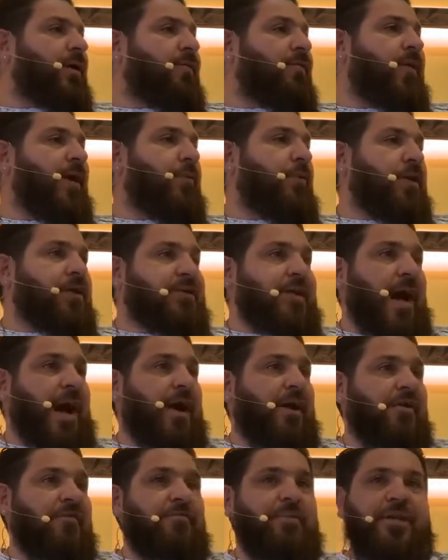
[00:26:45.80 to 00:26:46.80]
They were
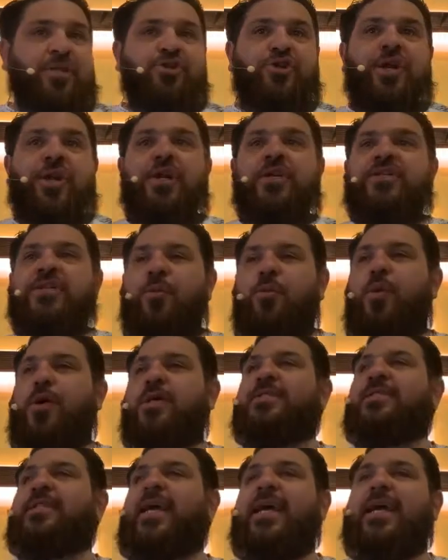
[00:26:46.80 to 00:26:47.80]
tired of being treated somewhat
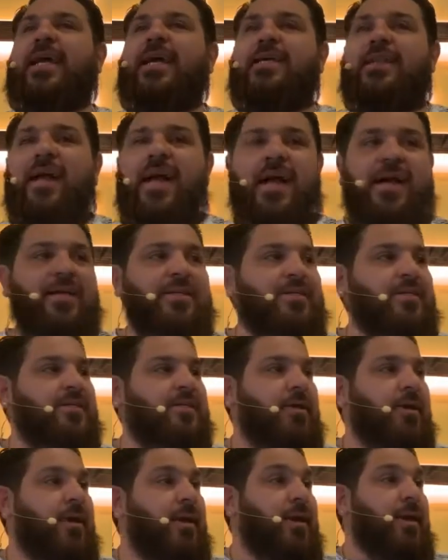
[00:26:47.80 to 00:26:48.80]
second class.
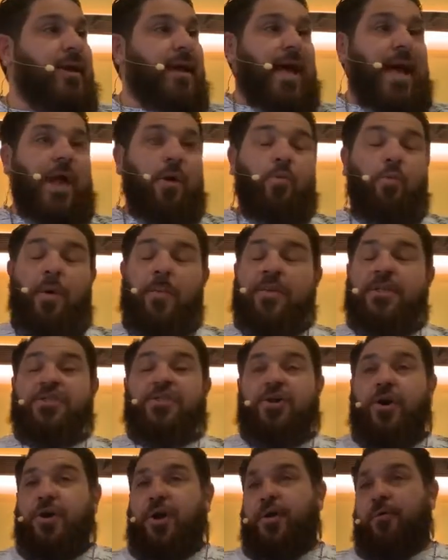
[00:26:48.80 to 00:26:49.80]
And women
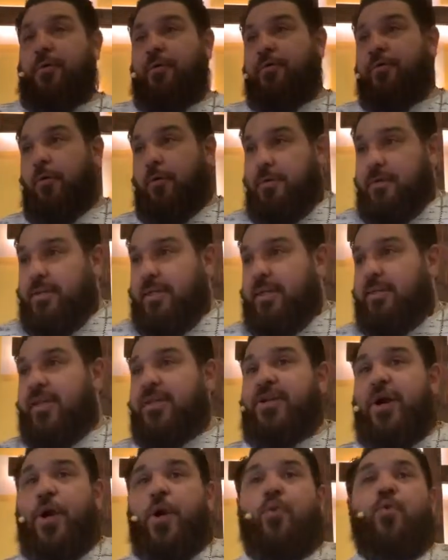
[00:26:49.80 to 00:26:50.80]
started revolting, they
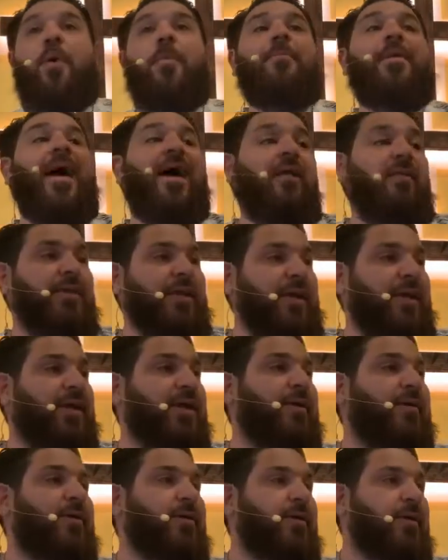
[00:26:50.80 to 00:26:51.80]
started
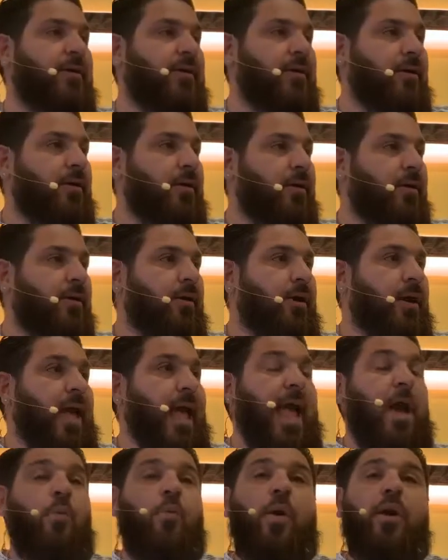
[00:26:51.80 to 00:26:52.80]
rebelling.
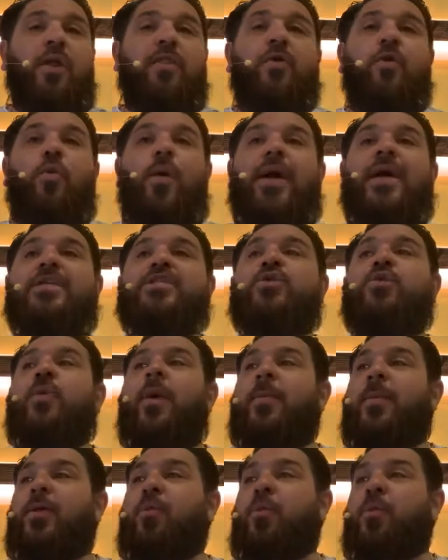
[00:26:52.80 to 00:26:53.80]
And one of the ways
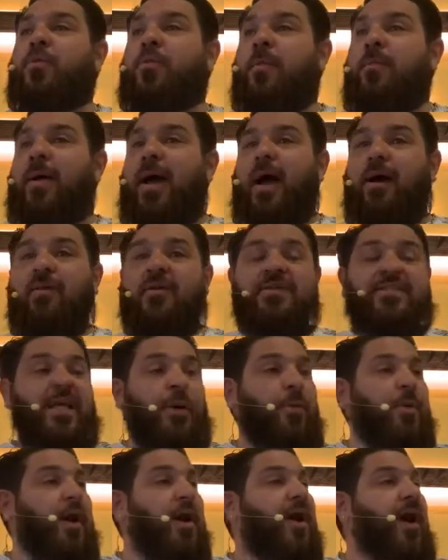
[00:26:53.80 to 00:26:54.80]
women would rebel is they
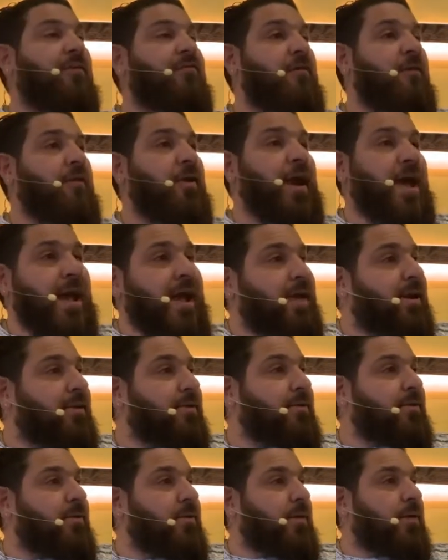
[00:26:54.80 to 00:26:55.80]
would uncover their head.